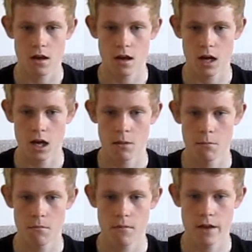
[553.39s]

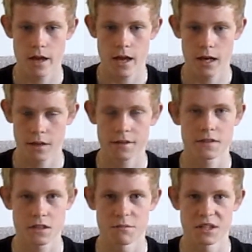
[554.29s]
And I think
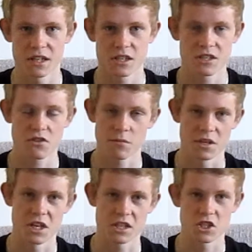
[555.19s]
it's going to
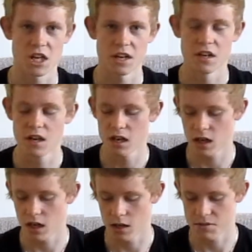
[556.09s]
be next gen,
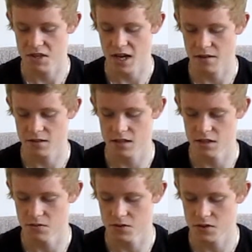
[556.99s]
so that
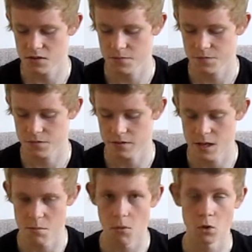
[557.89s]
gives
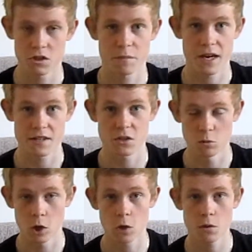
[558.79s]
them more space to
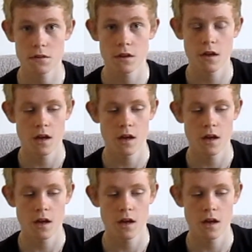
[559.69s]
work with.